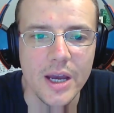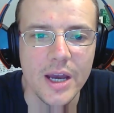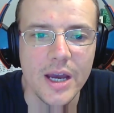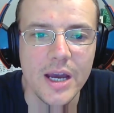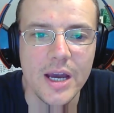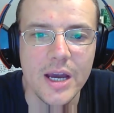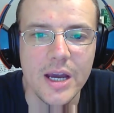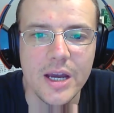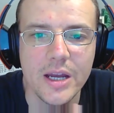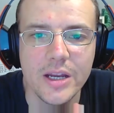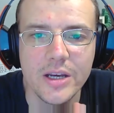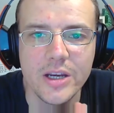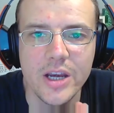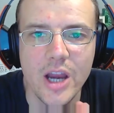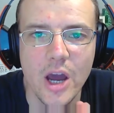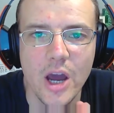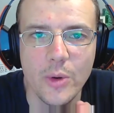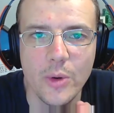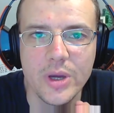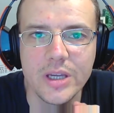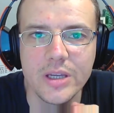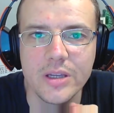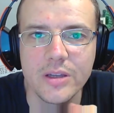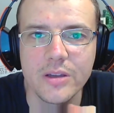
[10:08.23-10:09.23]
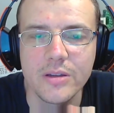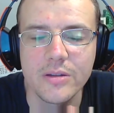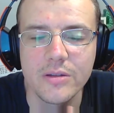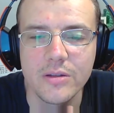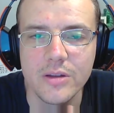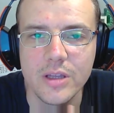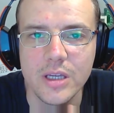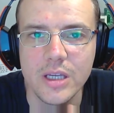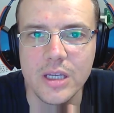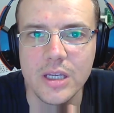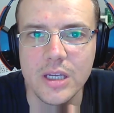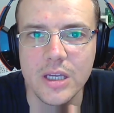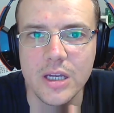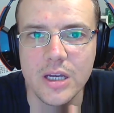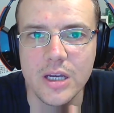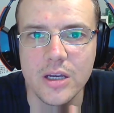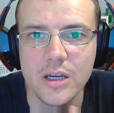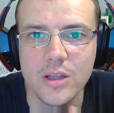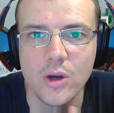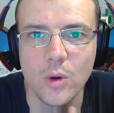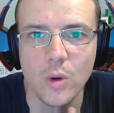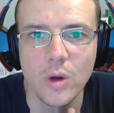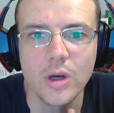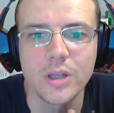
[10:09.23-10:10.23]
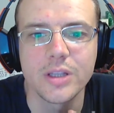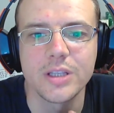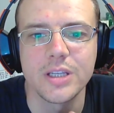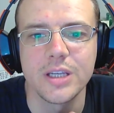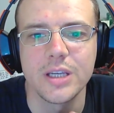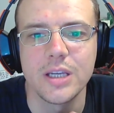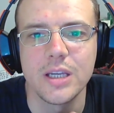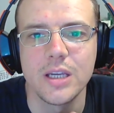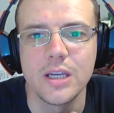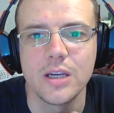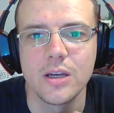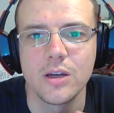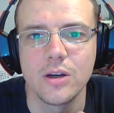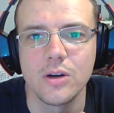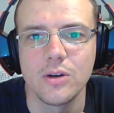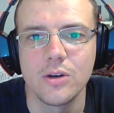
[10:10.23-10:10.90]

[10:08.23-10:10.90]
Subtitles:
knowing the quality